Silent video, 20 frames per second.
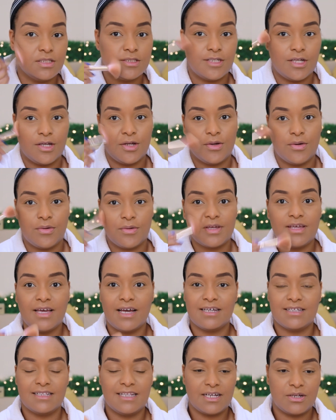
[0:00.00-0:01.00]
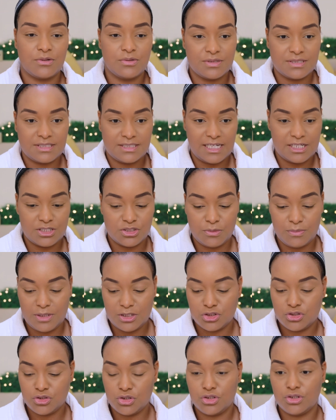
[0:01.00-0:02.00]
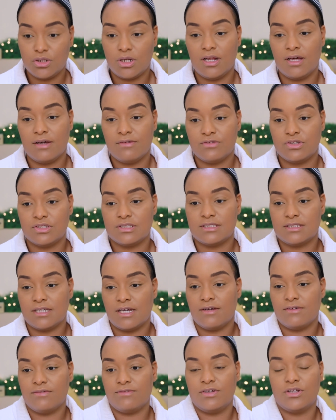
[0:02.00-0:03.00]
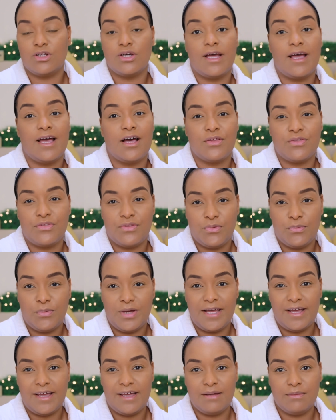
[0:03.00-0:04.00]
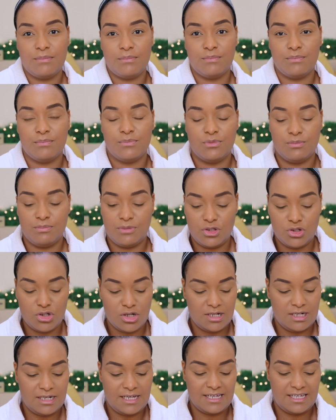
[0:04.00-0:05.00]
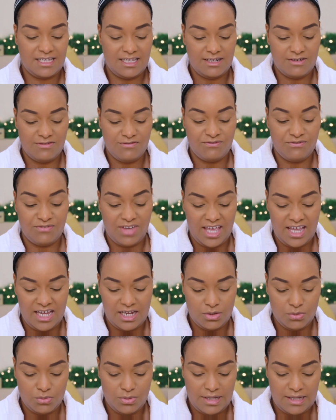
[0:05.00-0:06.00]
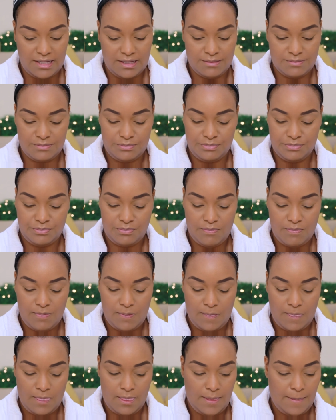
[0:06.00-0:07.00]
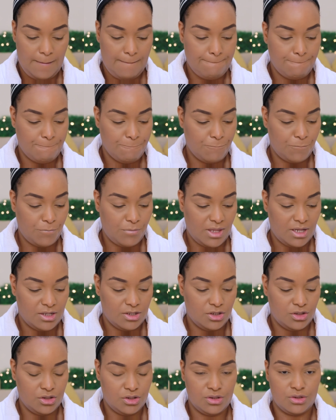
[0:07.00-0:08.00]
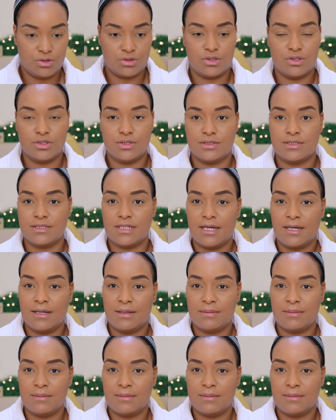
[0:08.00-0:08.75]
So yeah, like I was saying, so make sure you love yourself in a healthy way, but not like in a vain way. Because